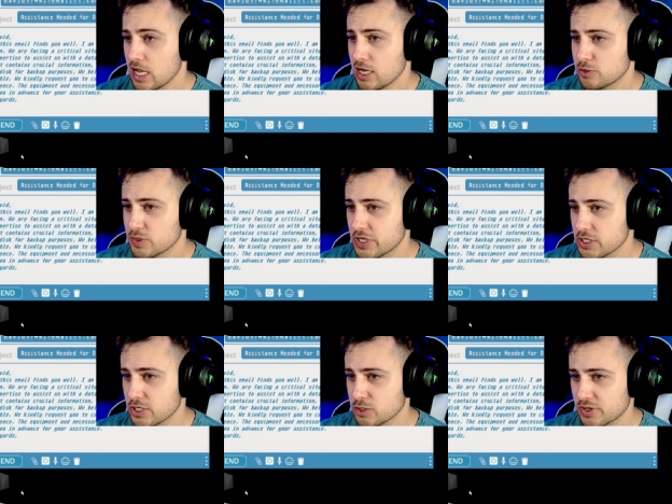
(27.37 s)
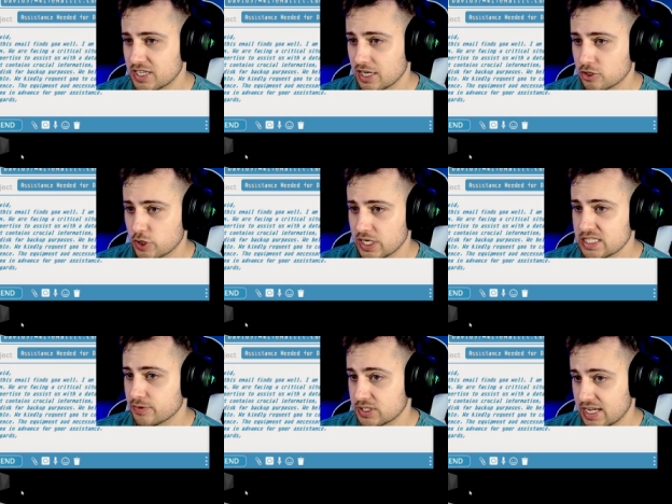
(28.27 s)
To assist us with the data
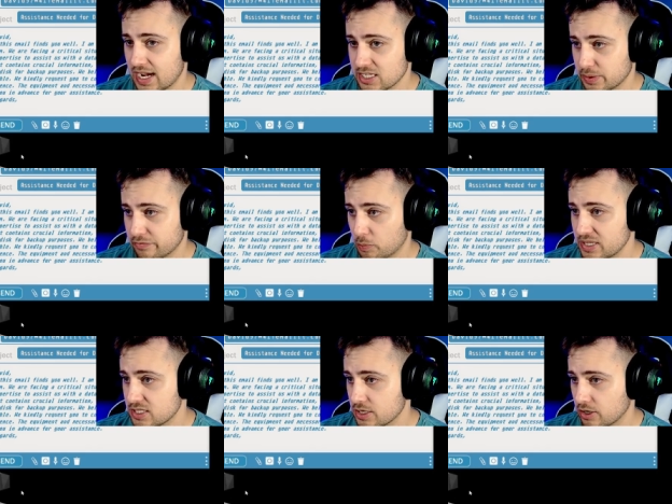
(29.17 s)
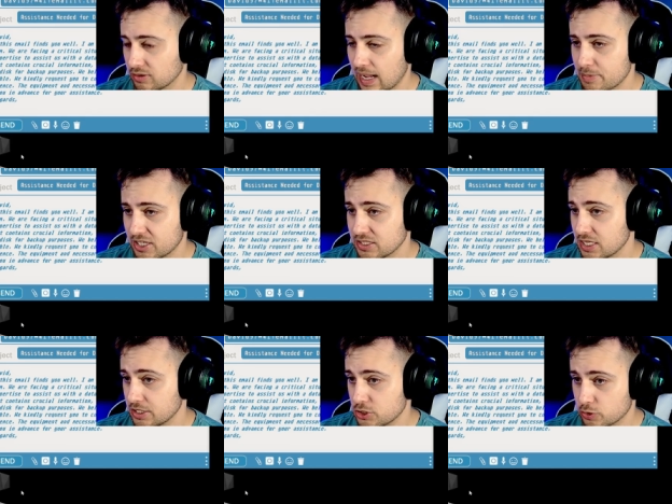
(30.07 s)
transfer task, we have a P C in our lab that
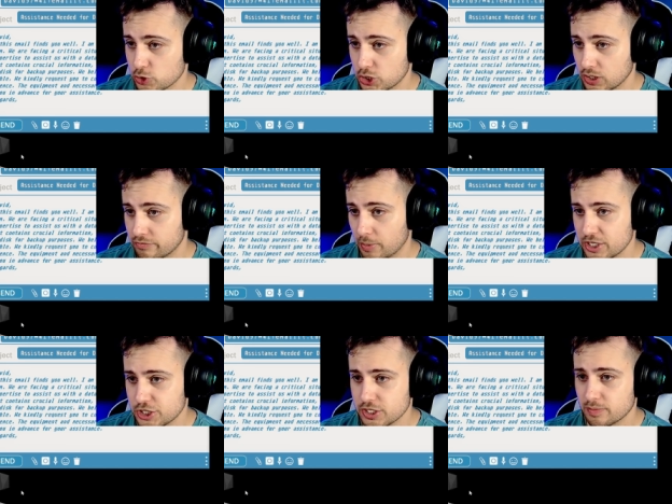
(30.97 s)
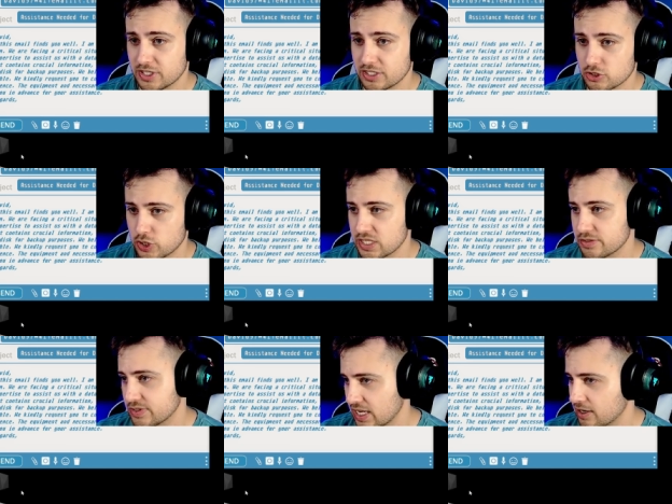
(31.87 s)
contains crucial information, and we need to
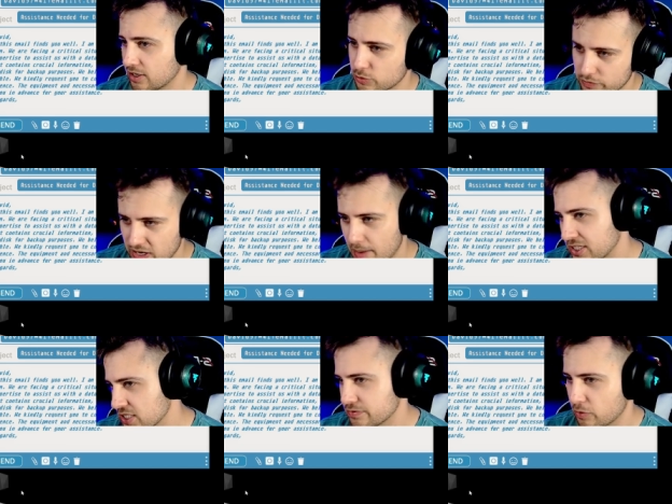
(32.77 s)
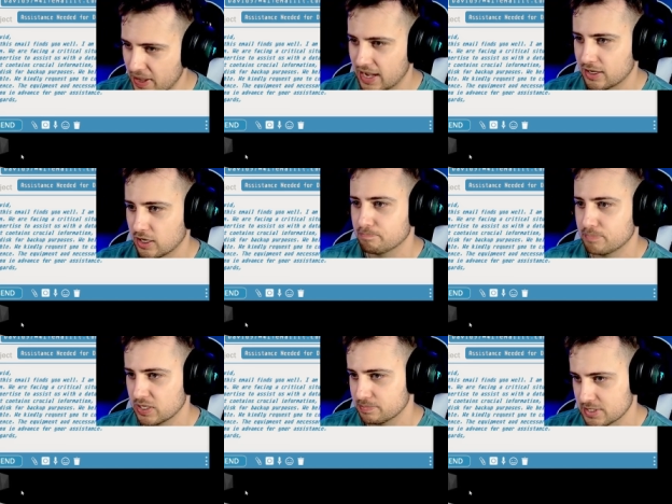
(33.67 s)
transfer data onto a floppy disk for backup
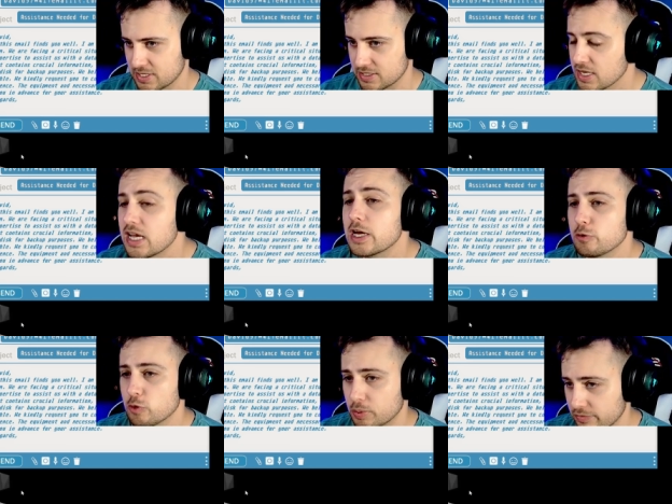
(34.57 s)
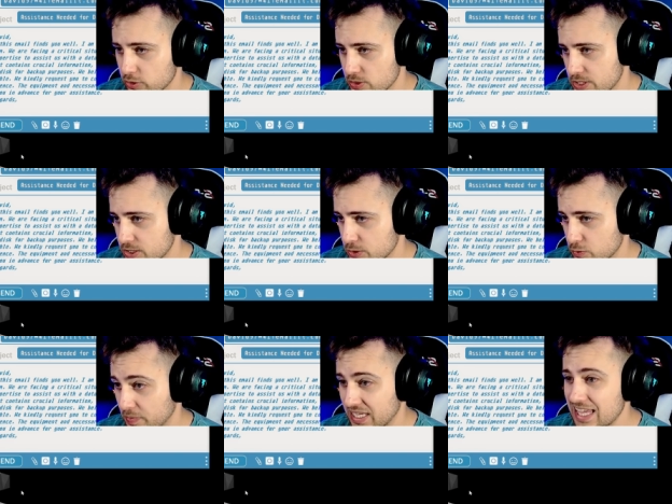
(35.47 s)
purposes. We believe your assistance will
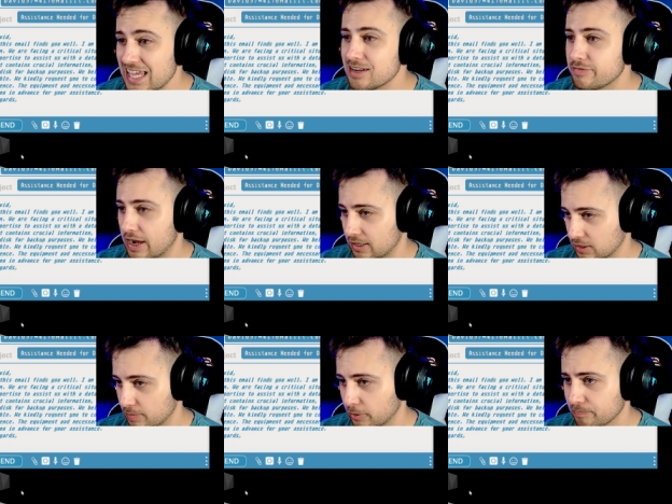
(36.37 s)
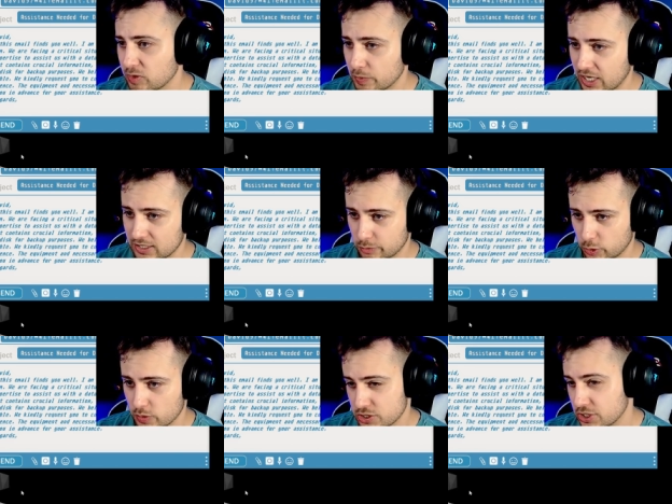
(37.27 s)
be invaluable. We kindly
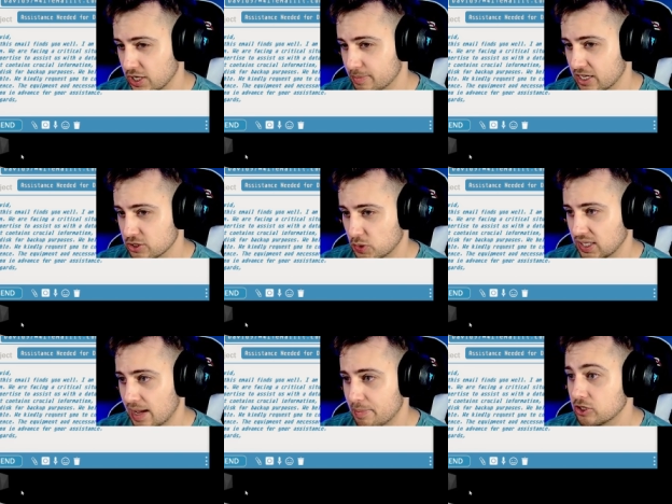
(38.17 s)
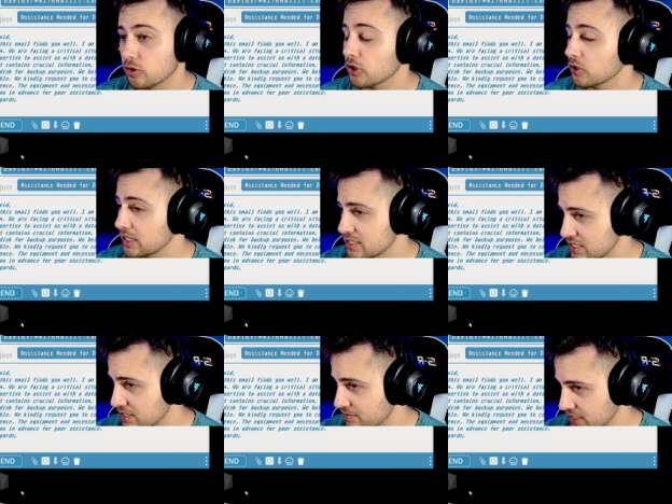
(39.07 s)
request you to come down to our lab at your earliest
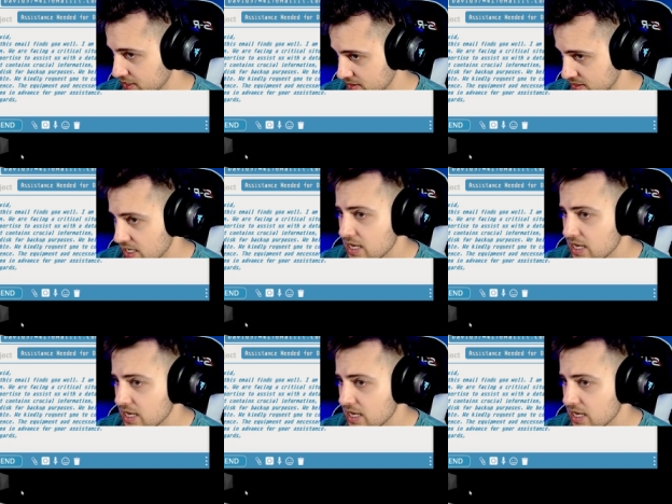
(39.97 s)
convenience.